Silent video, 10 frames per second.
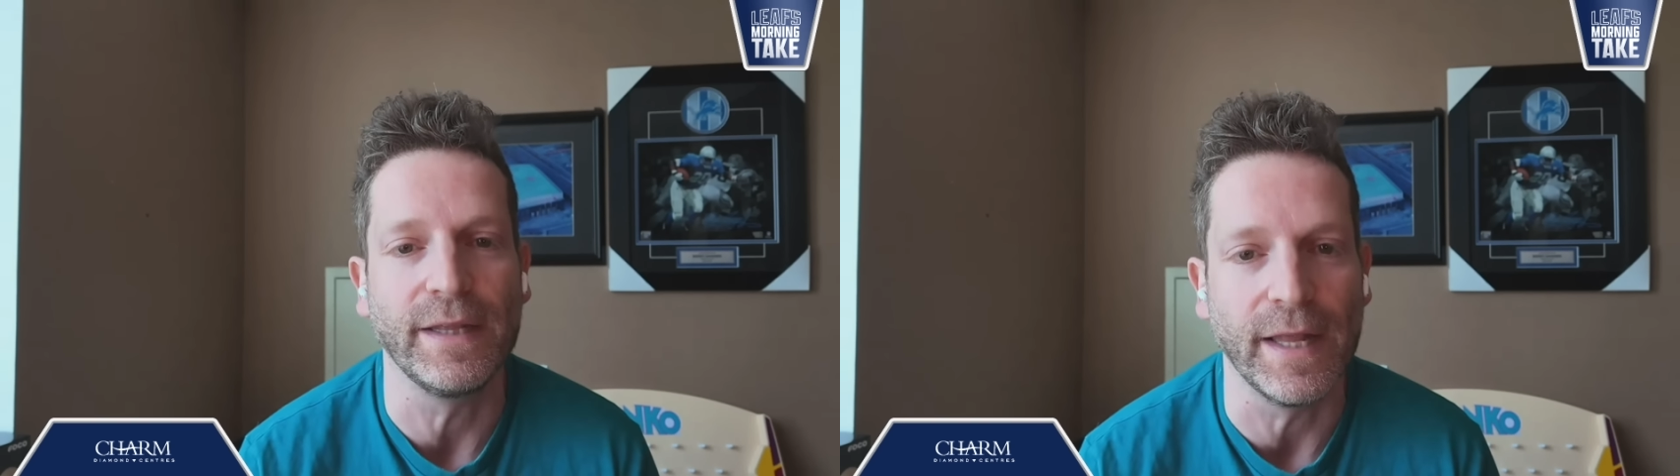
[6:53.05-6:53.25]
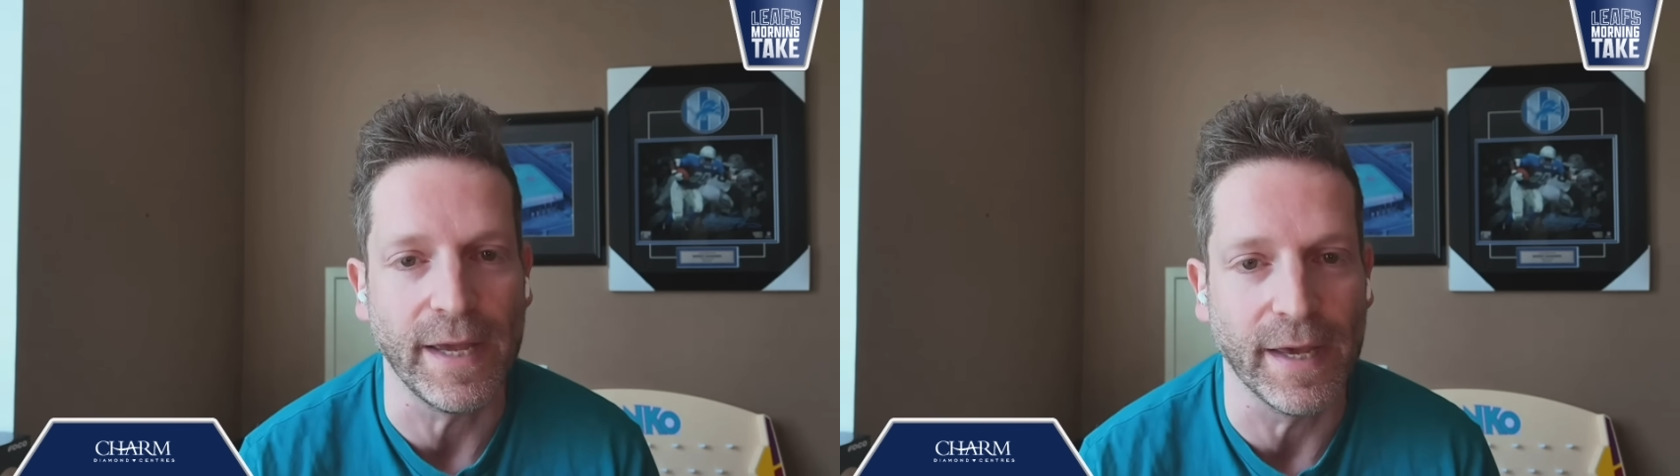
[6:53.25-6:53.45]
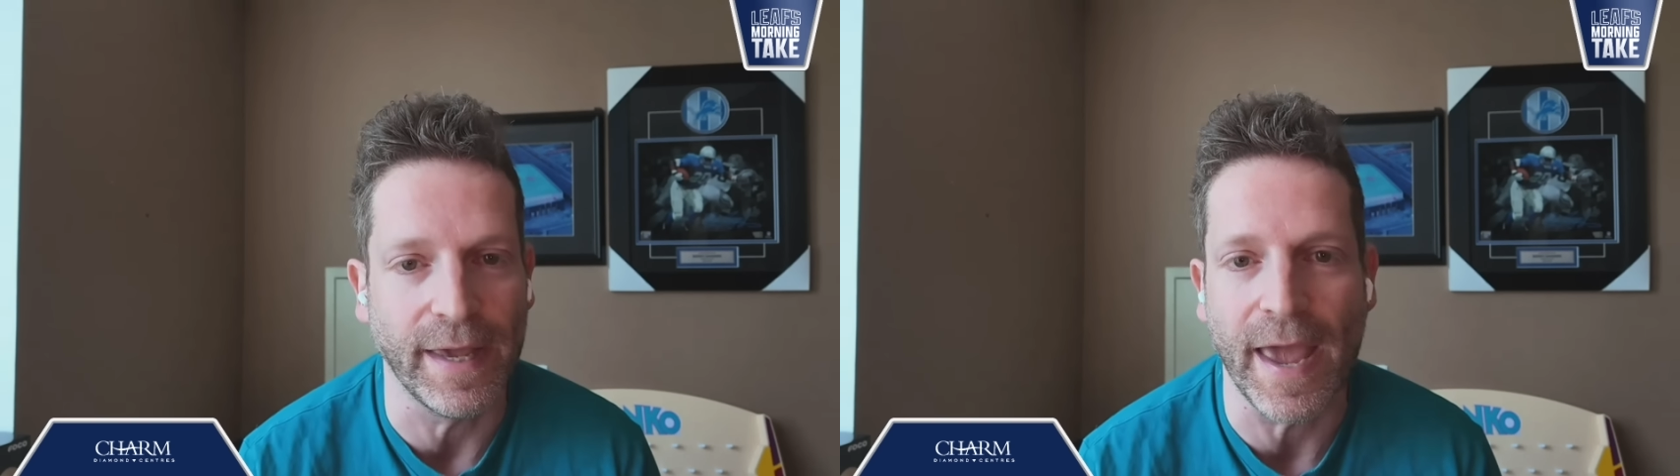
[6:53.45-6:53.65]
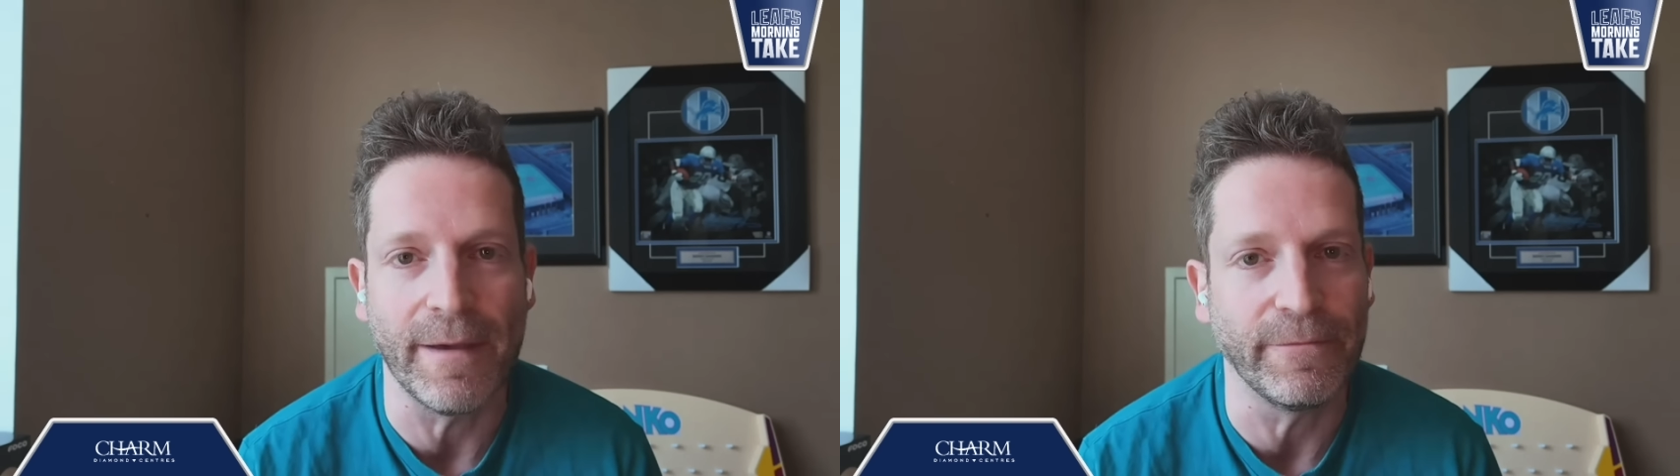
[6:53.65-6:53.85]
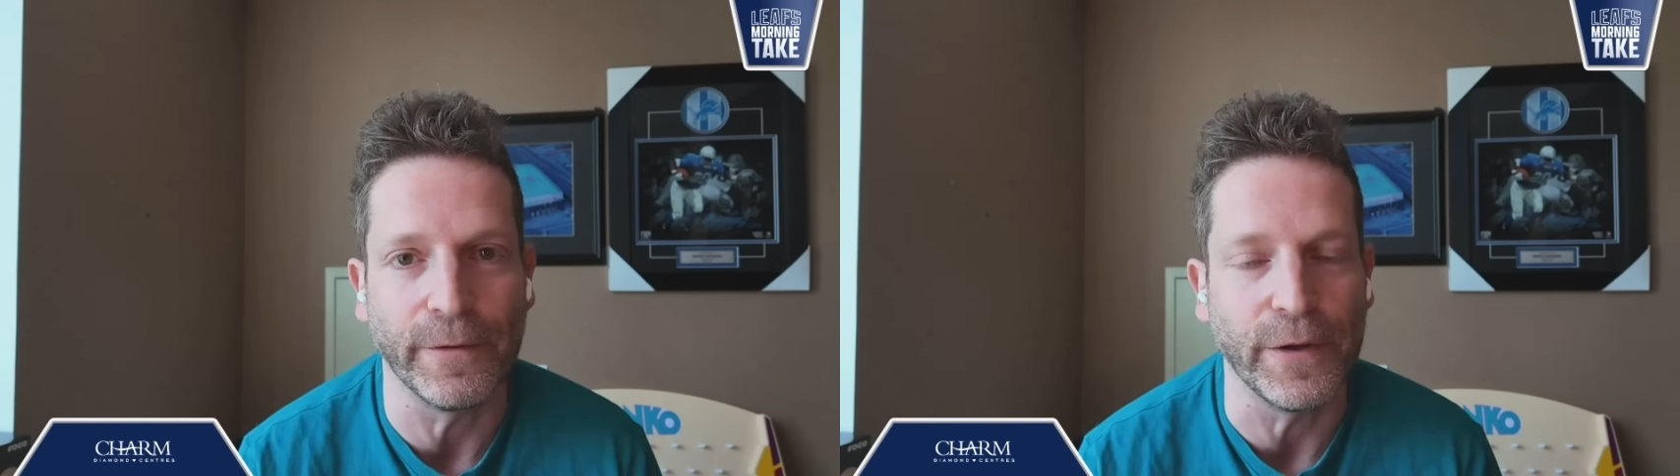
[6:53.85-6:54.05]
like a
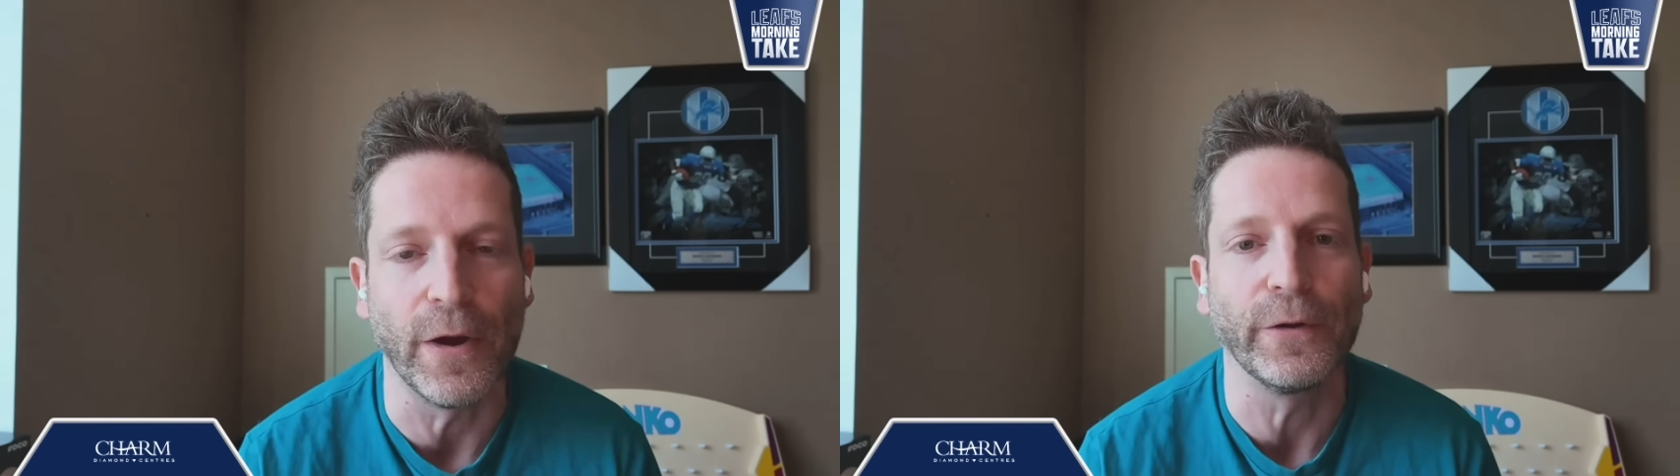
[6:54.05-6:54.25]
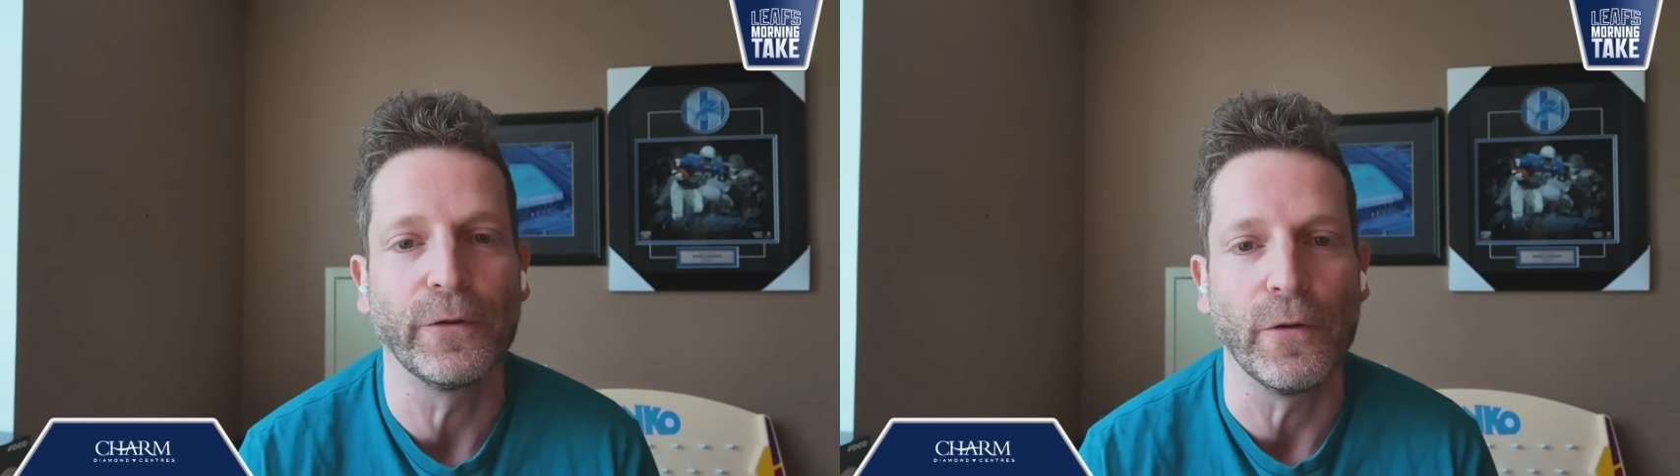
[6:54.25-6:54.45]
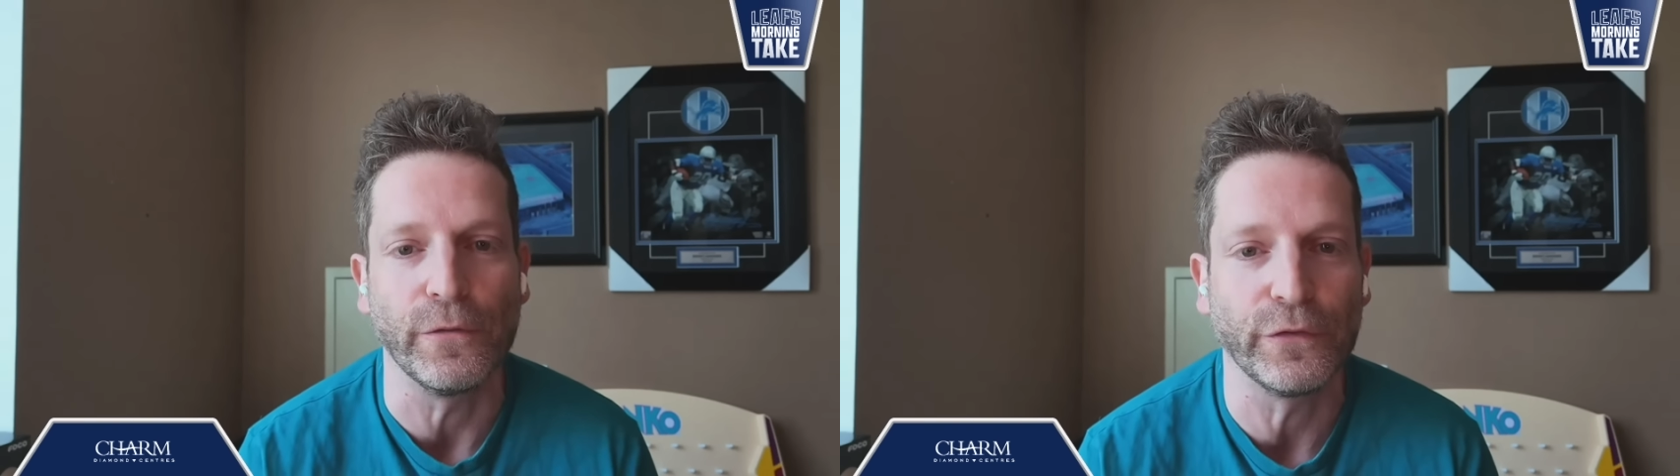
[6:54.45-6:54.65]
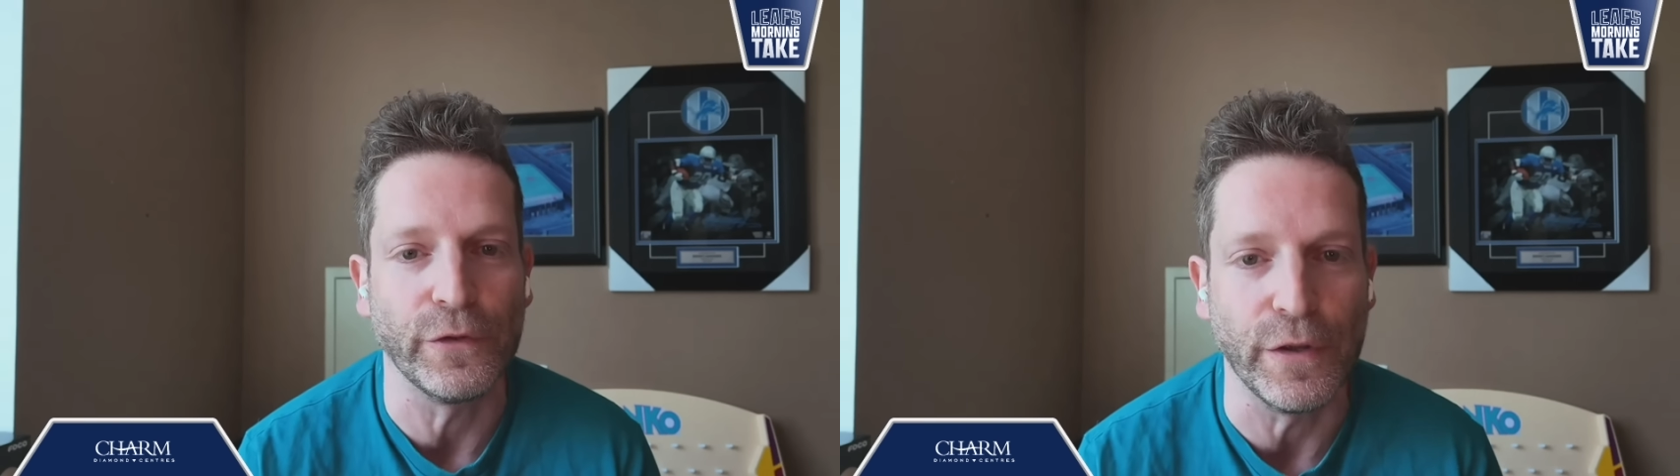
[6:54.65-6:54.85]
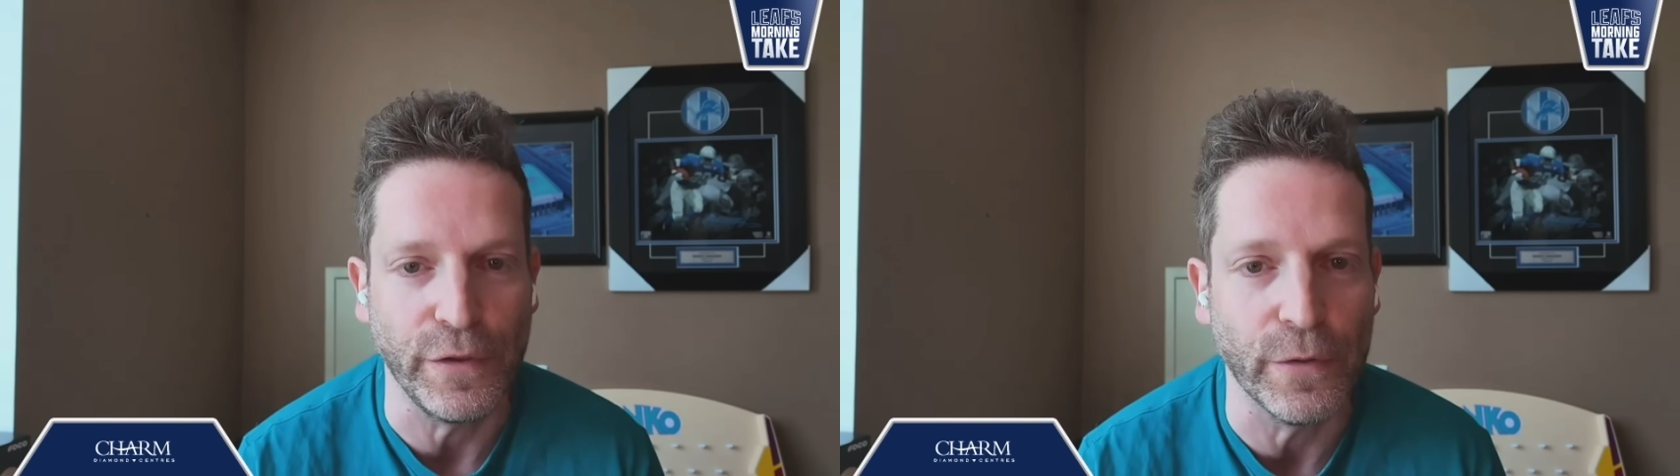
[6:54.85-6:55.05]
Kampfer Yarncroke's
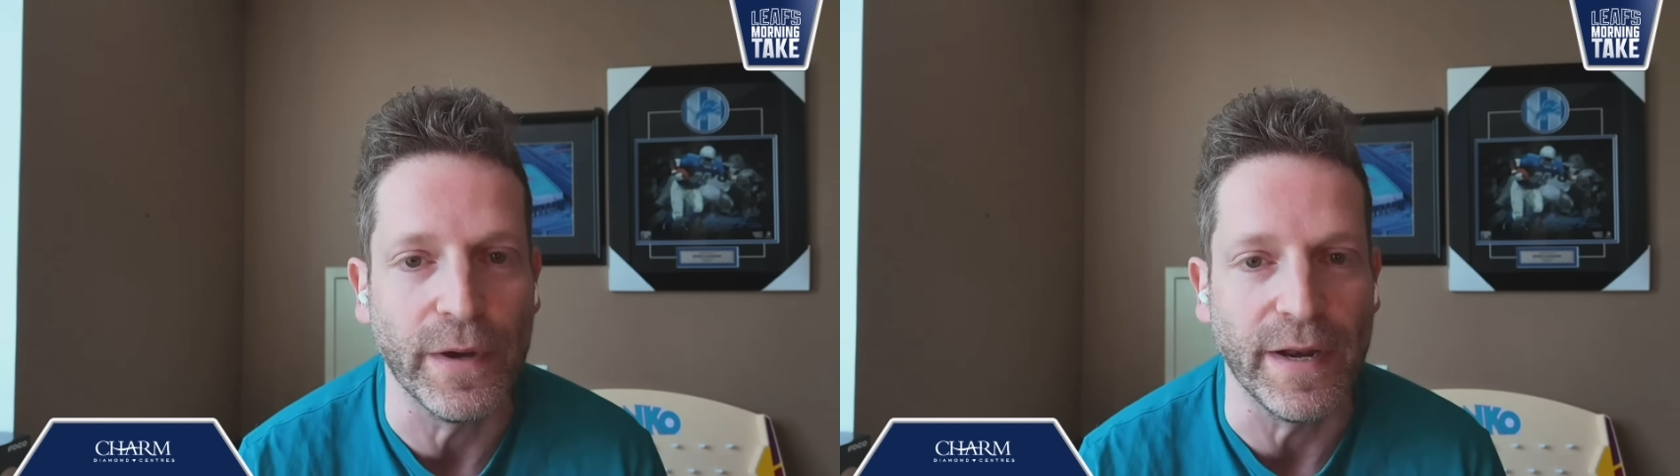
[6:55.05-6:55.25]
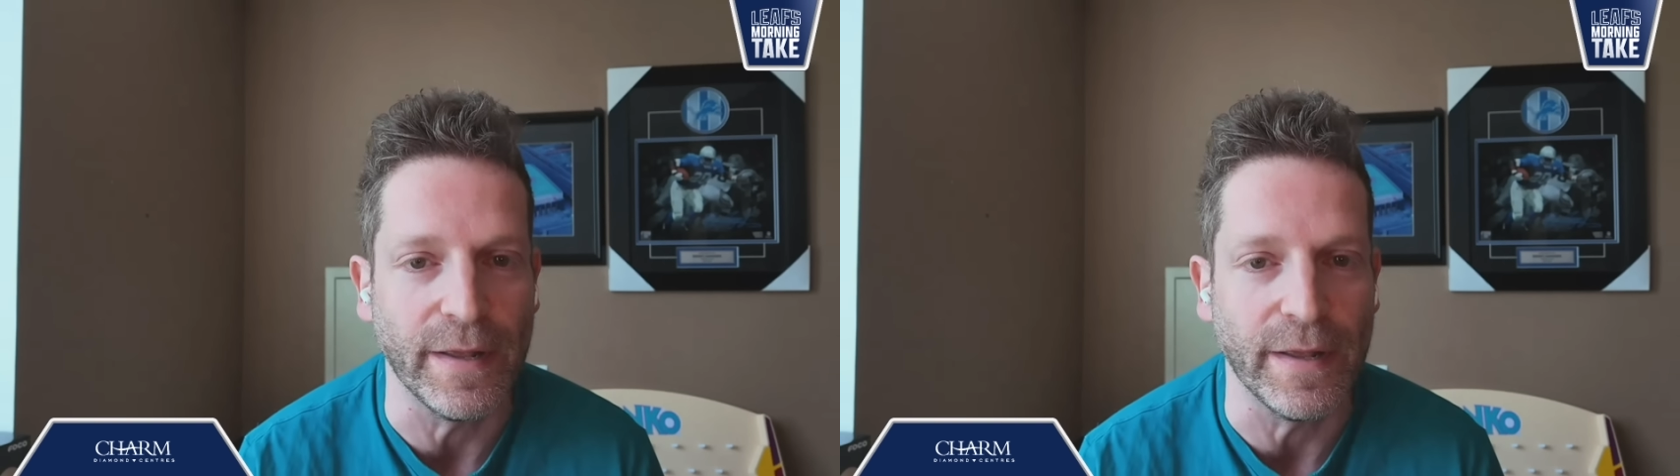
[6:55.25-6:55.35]
going to do it.